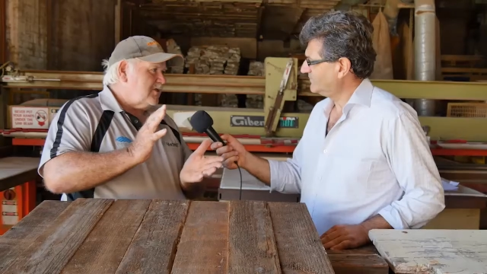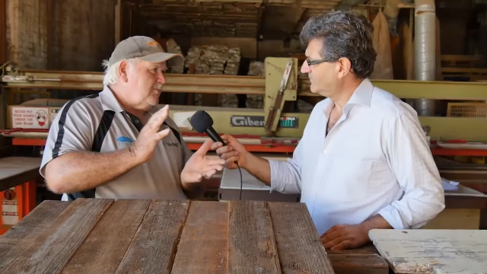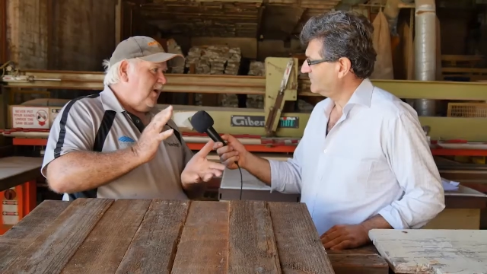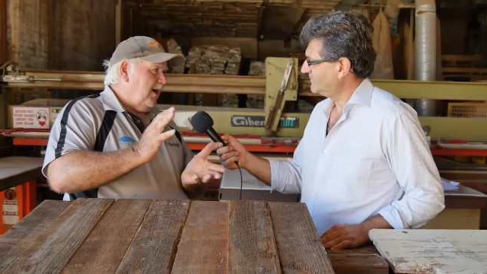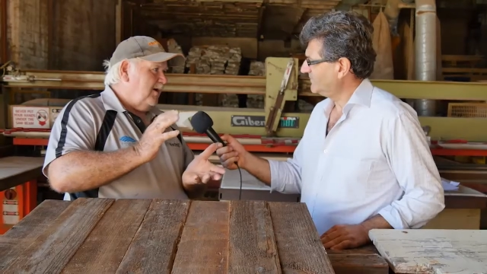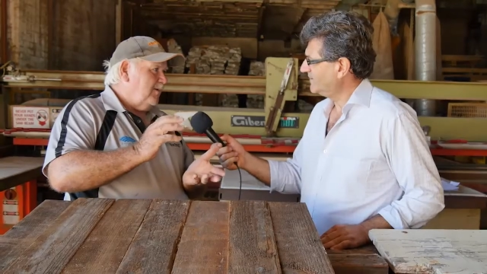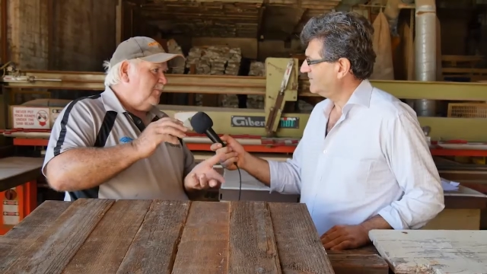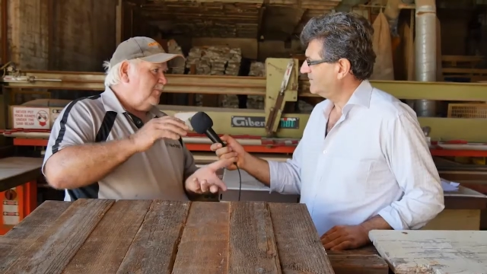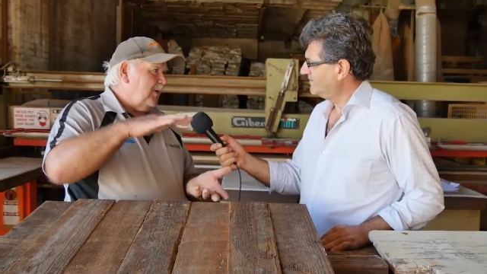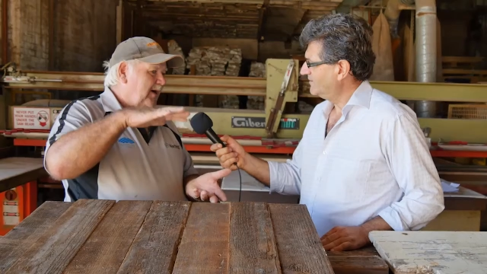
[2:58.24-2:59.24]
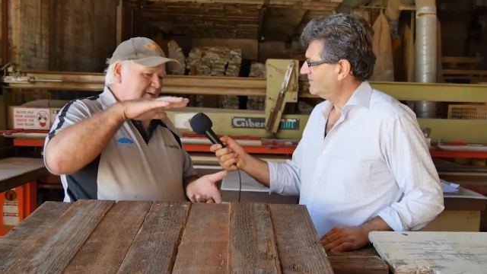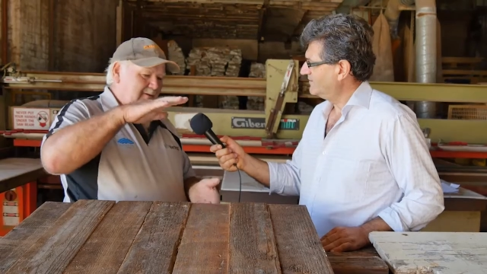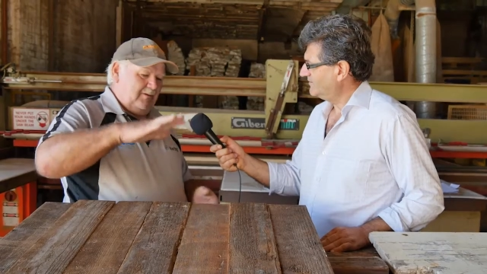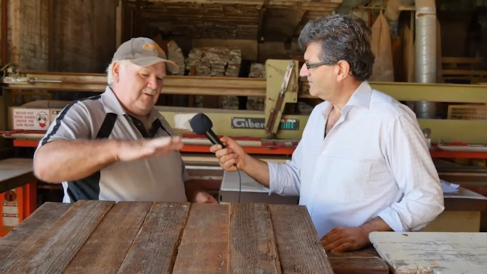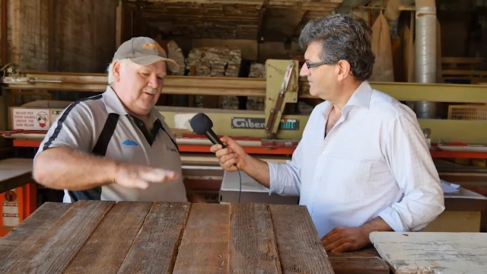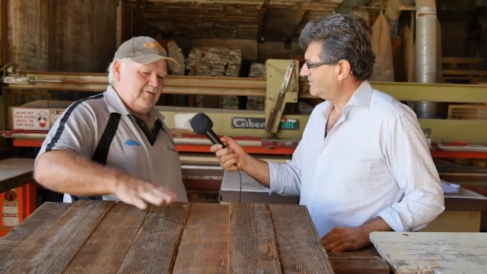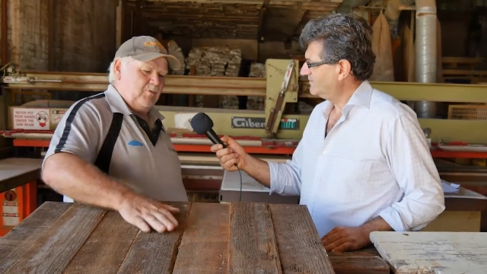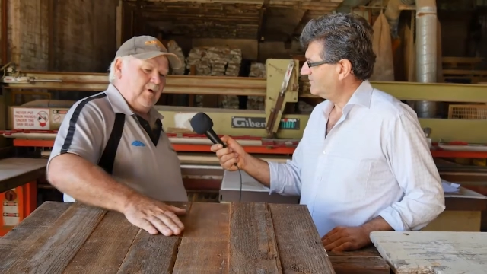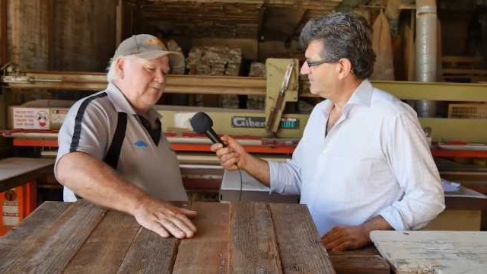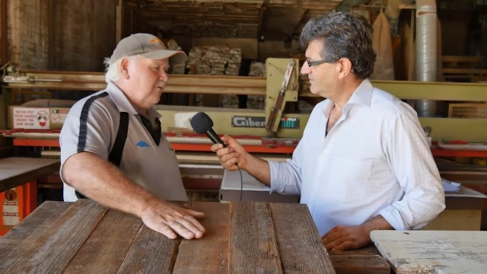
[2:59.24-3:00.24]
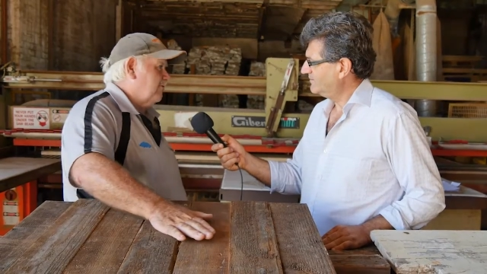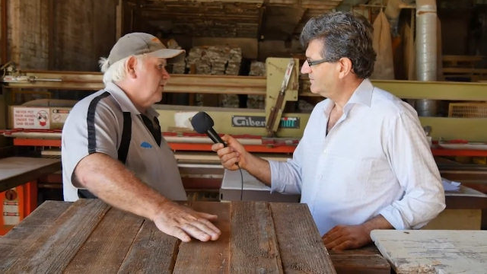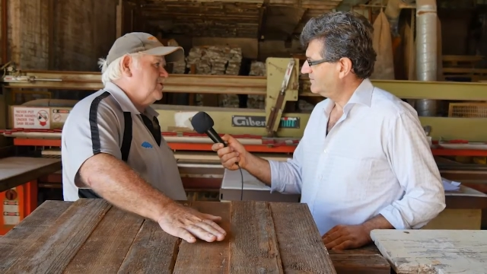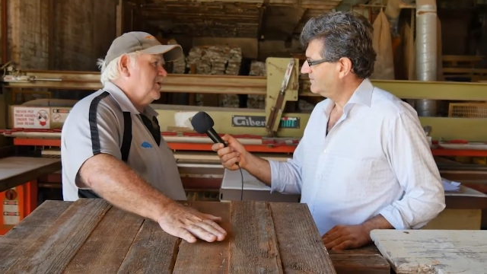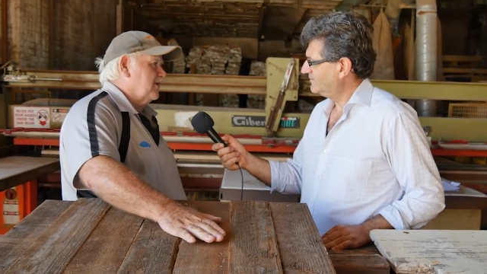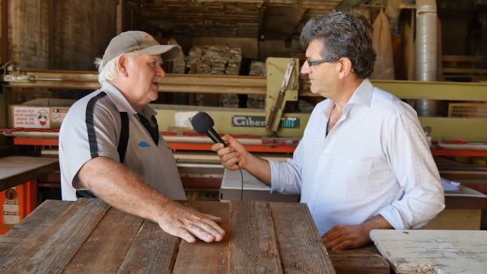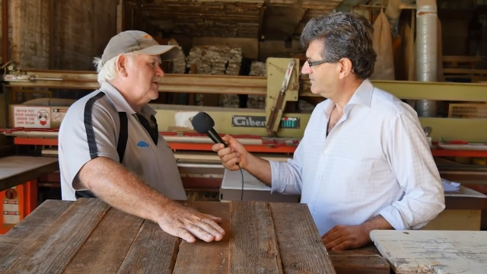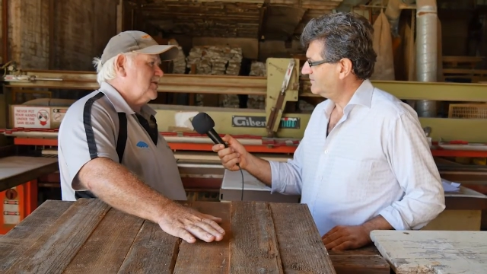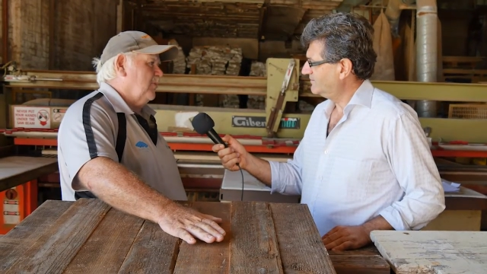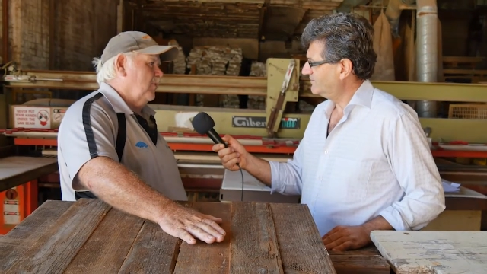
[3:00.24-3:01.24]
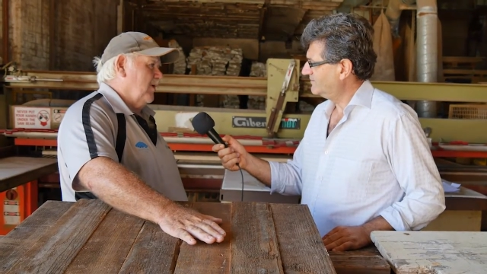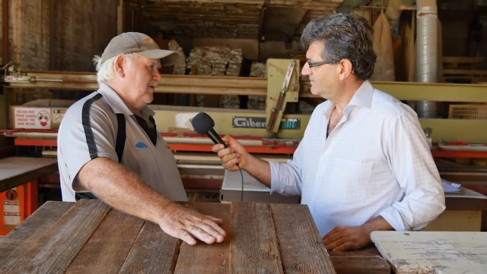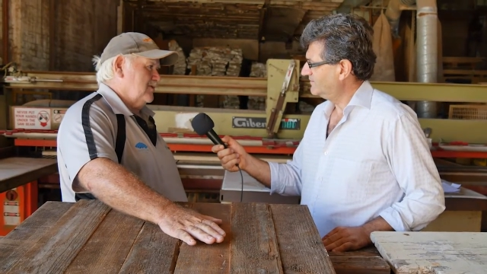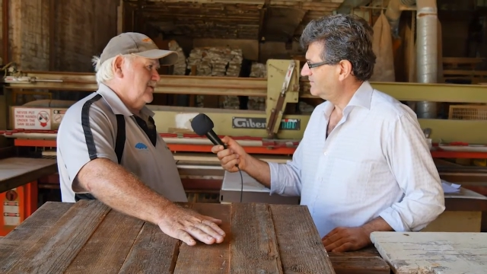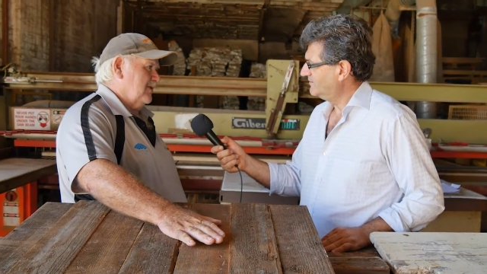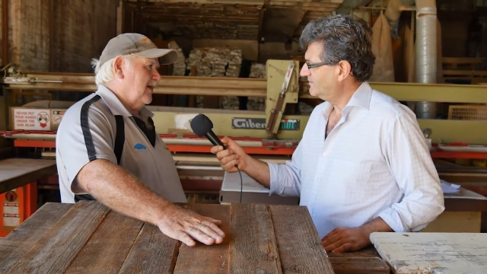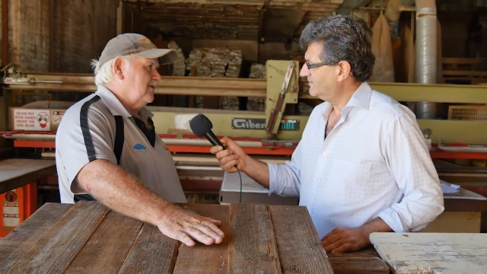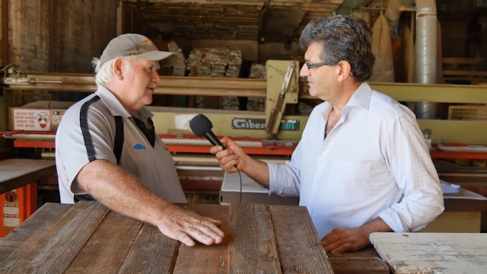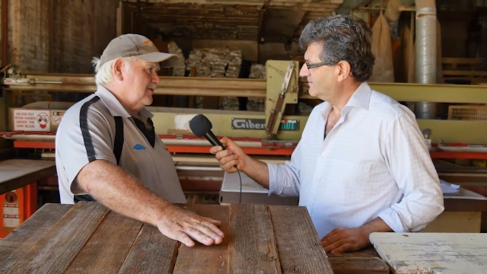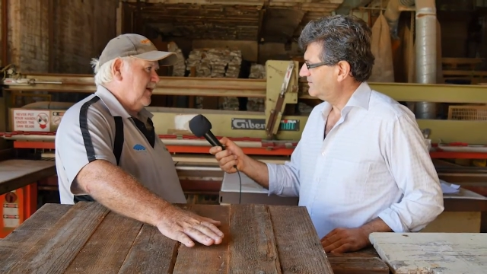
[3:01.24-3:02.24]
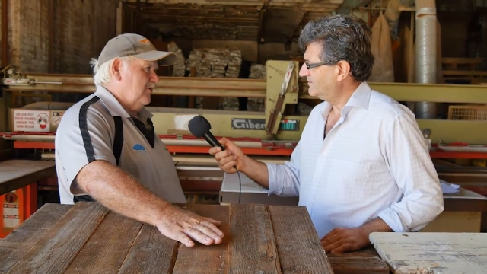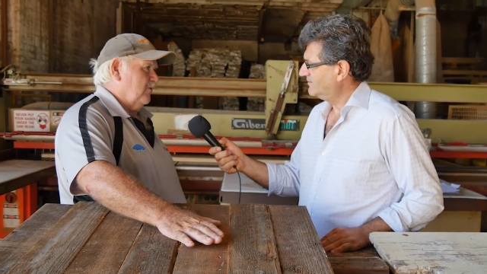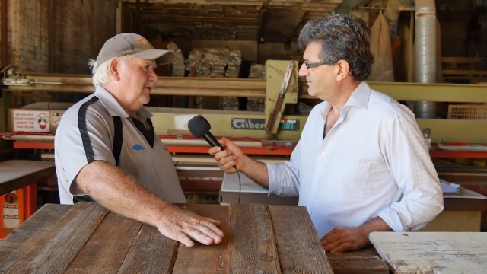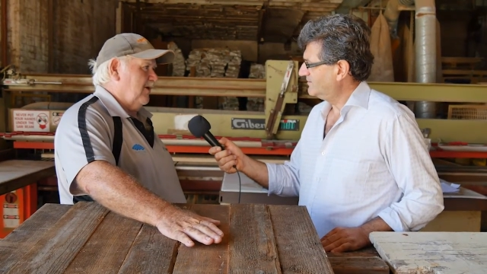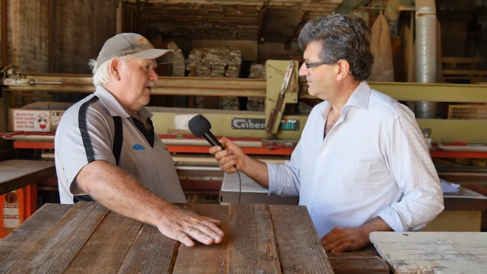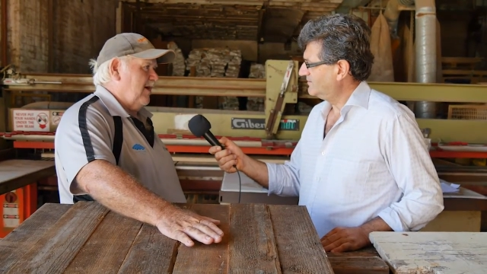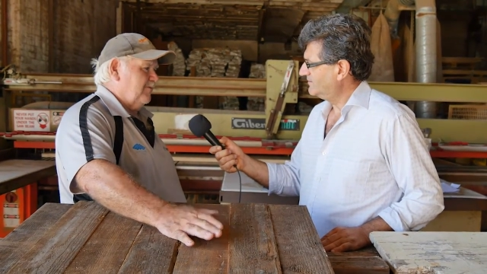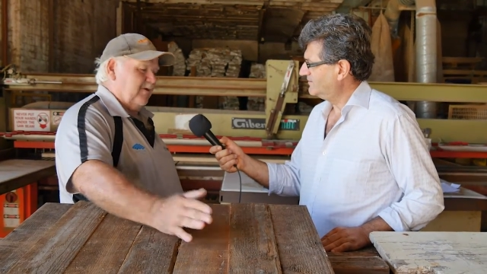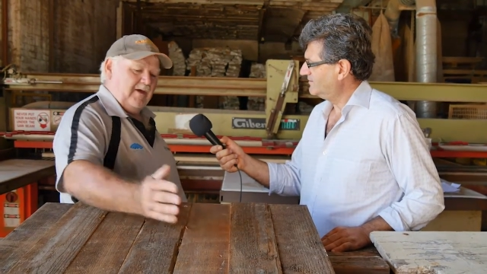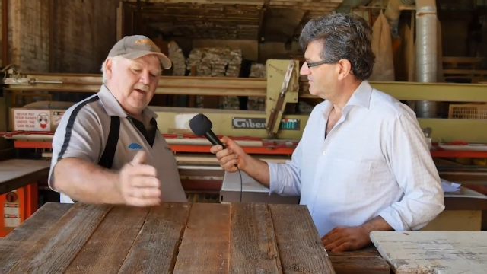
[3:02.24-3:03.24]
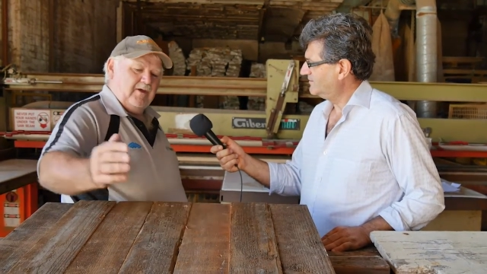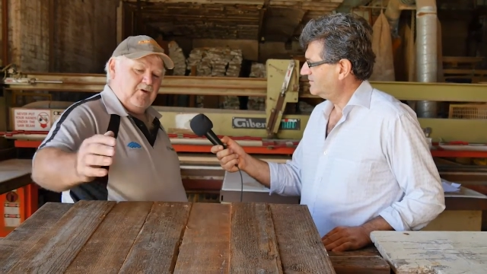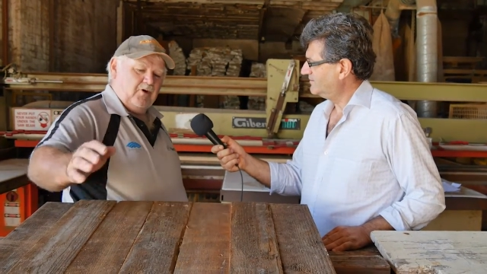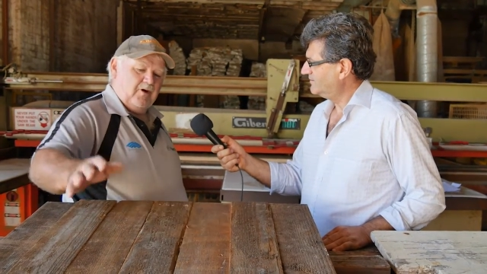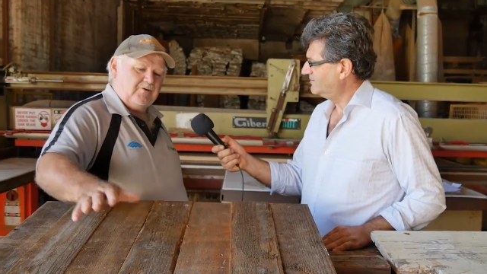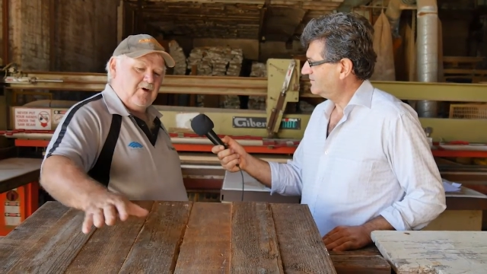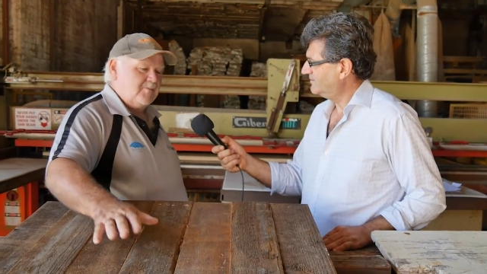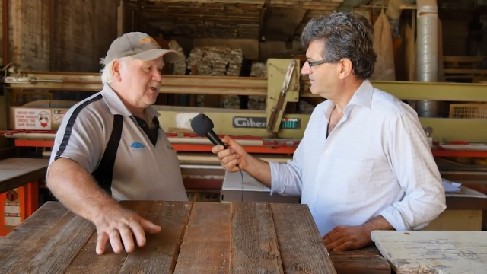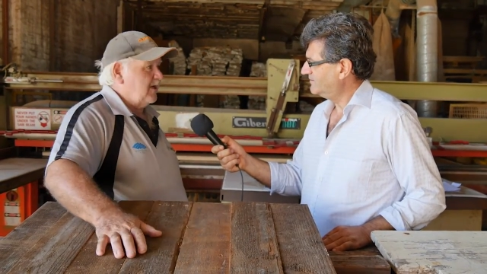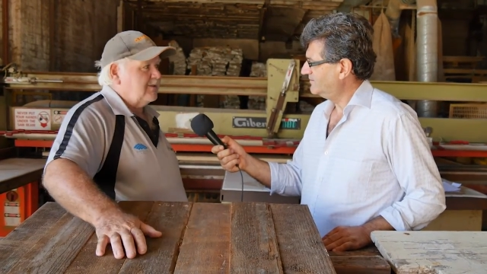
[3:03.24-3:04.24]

Speaker 1: timber, but it's whatever feature the customer wants. They dictate what they're after. Nine times out